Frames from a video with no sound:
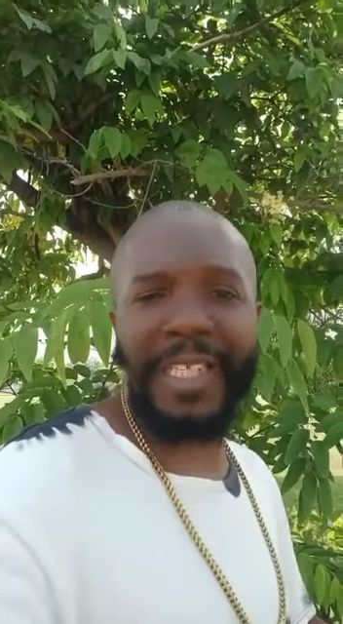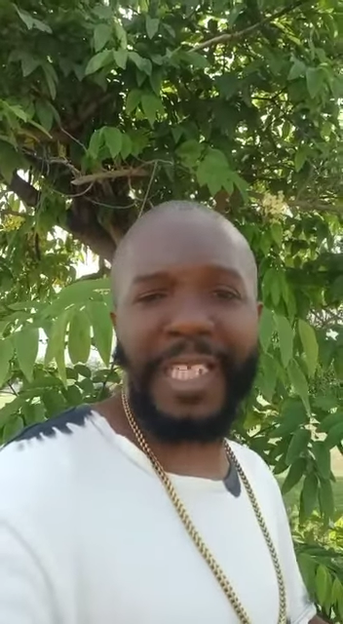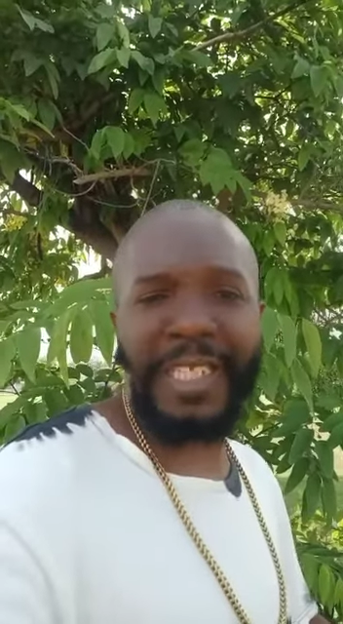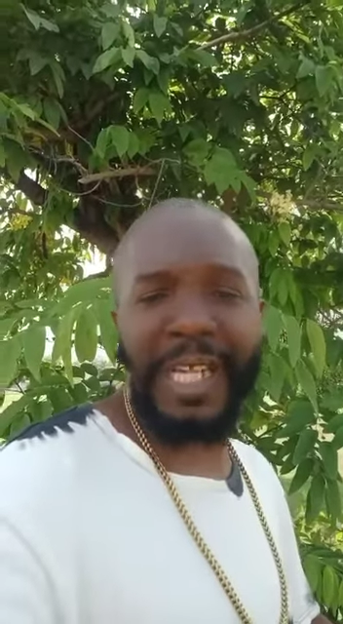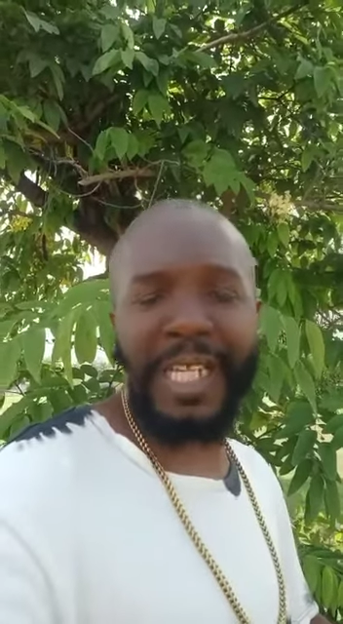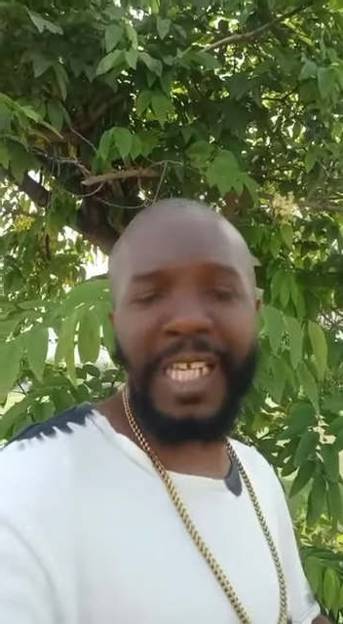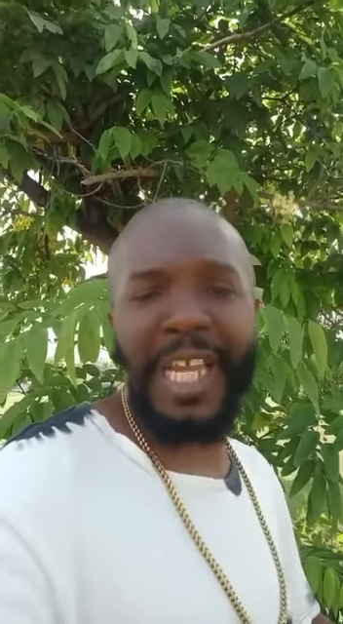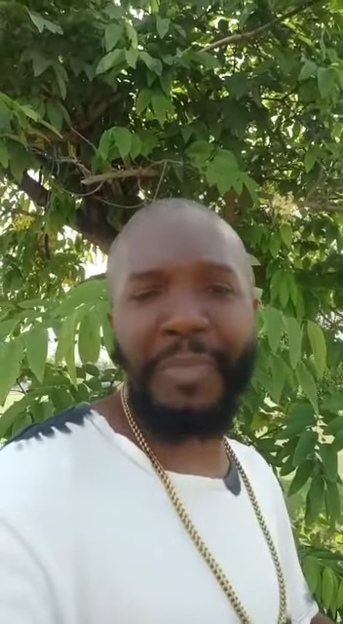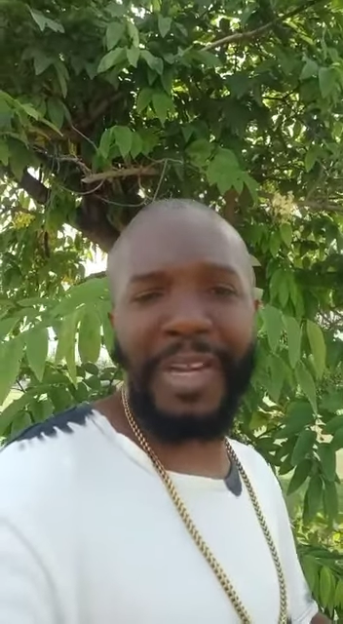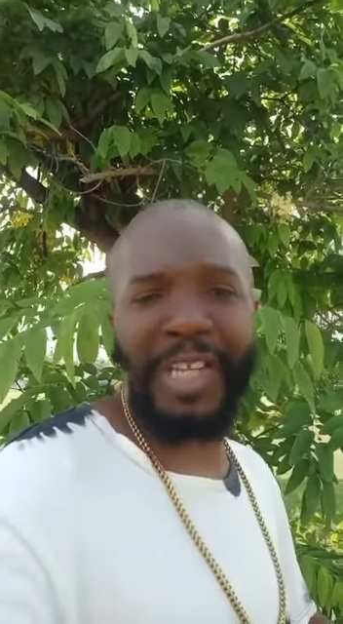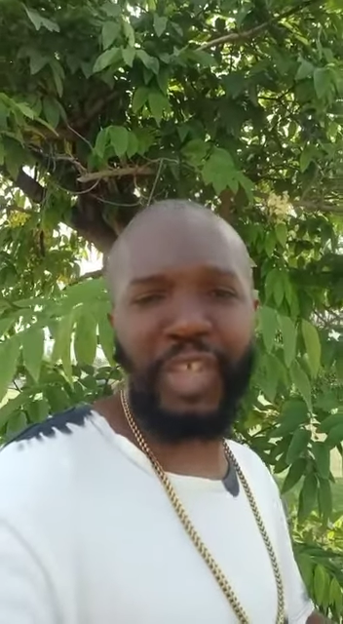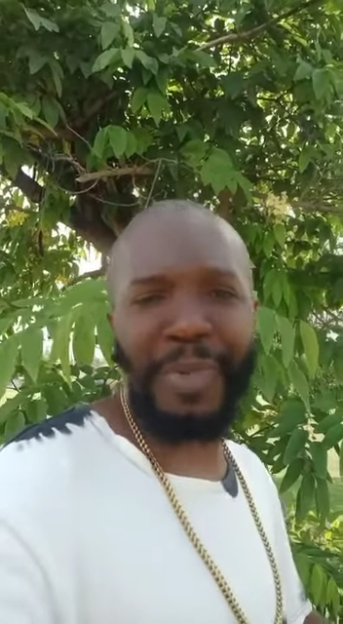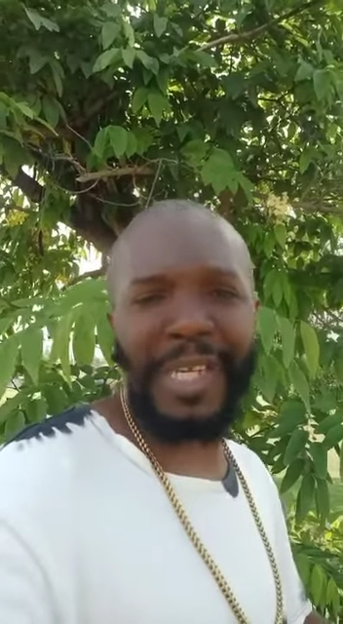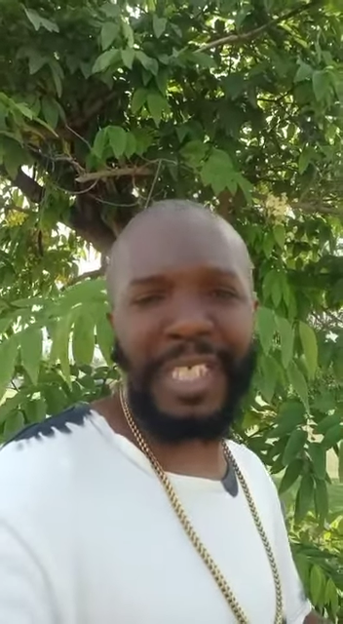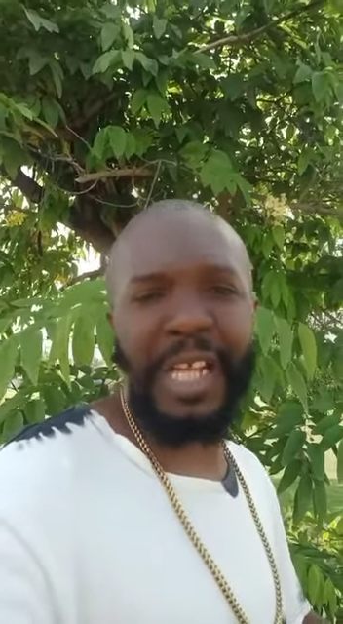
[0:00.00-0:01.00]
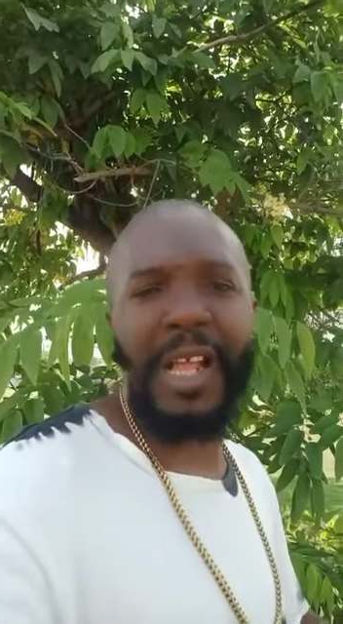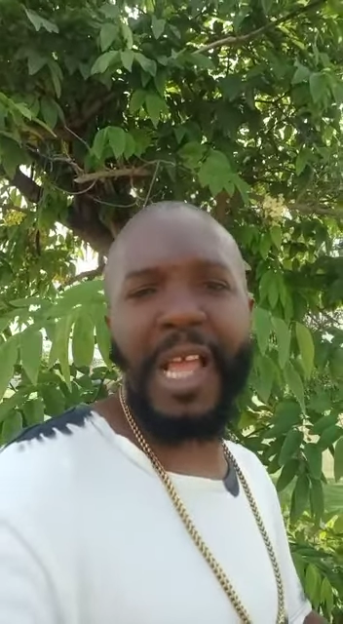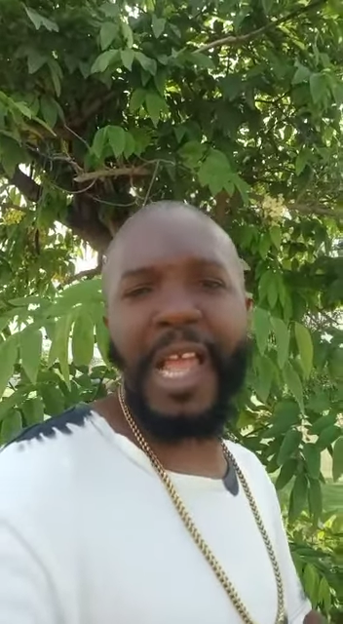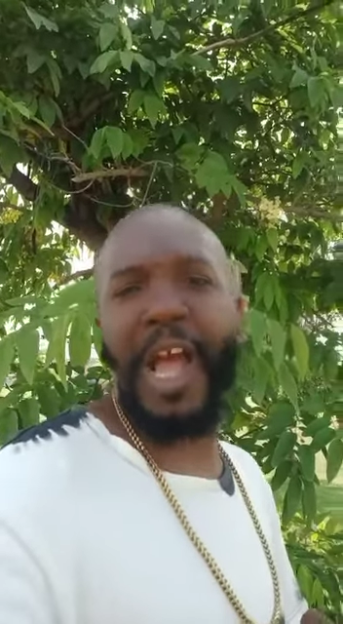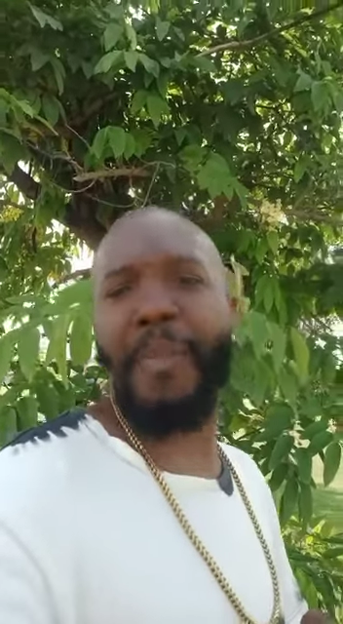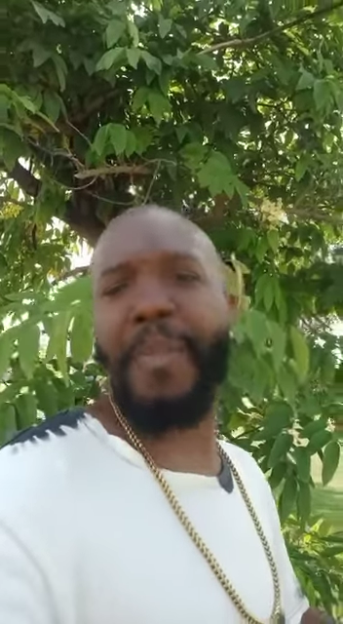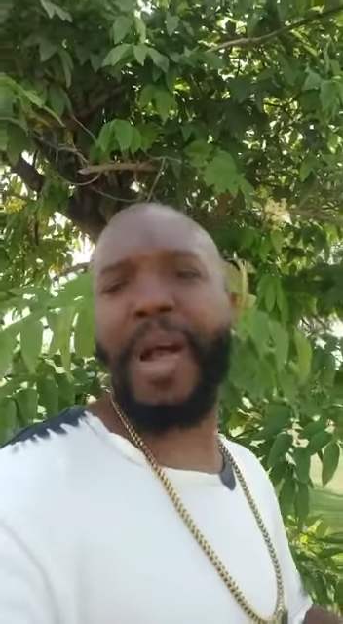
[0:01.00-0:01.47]
Entertainment. You see me, I said,
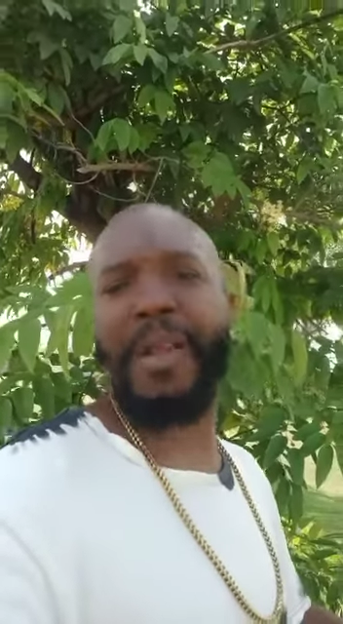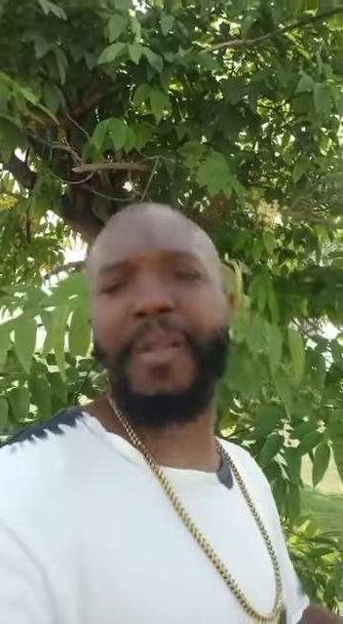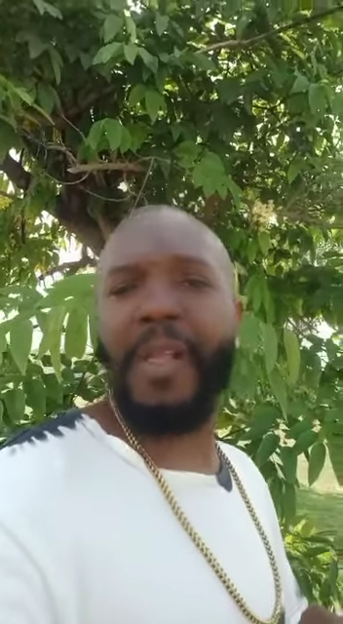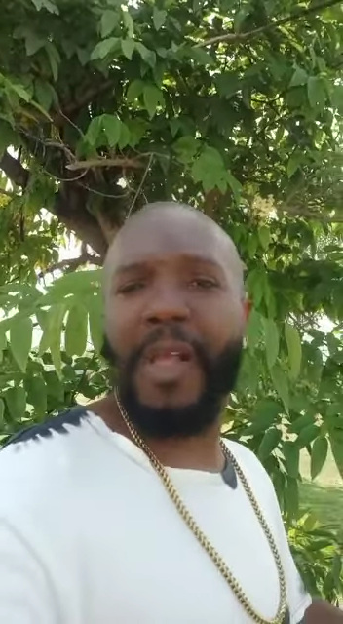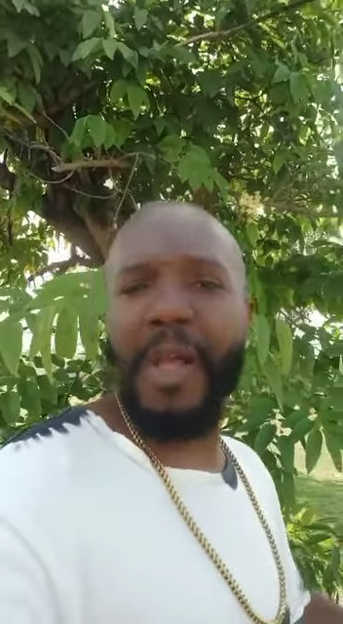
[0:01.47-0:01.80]
yeah, man.